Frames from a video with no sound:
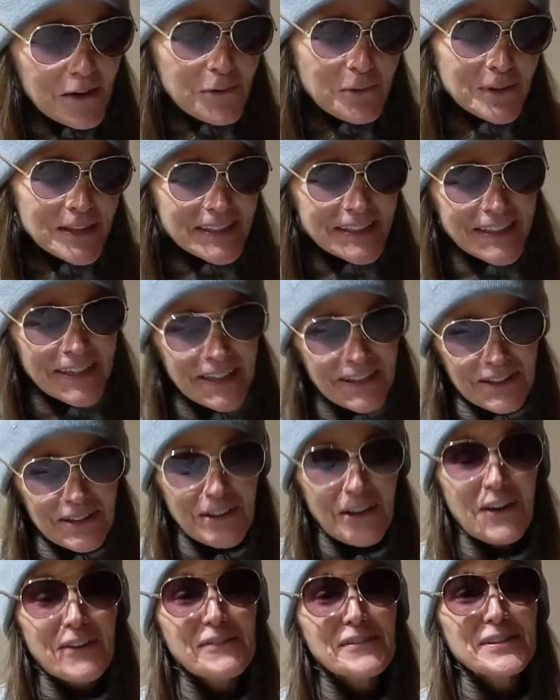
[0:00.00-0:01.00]
When
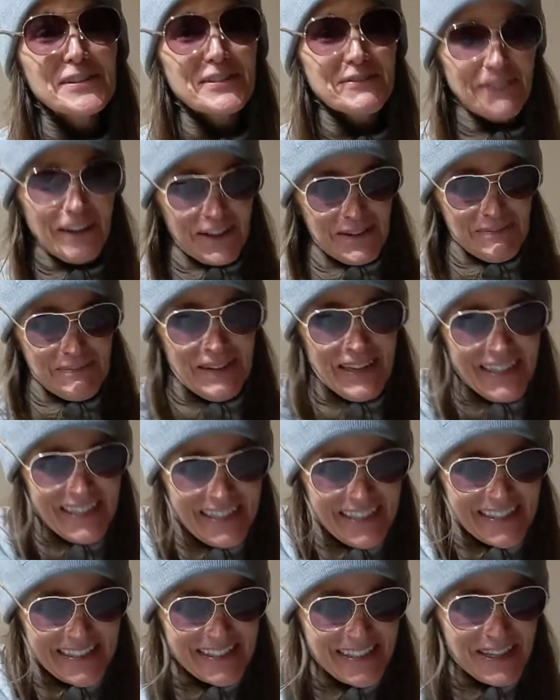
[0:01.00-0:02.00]
larval development
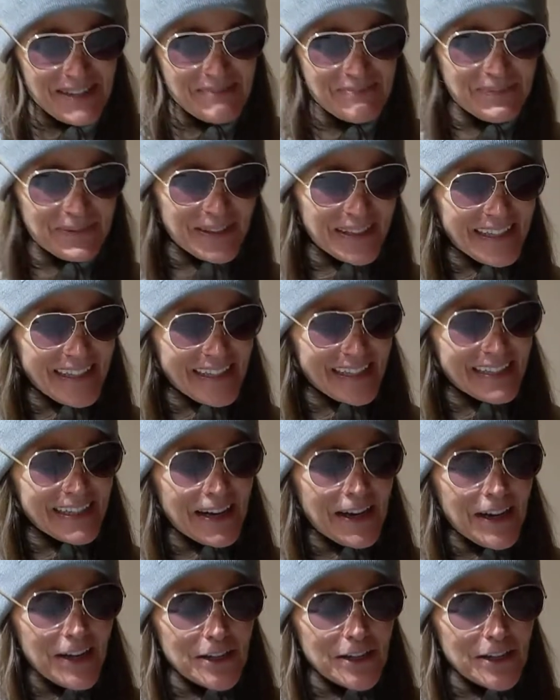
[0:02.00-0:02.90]
is complete,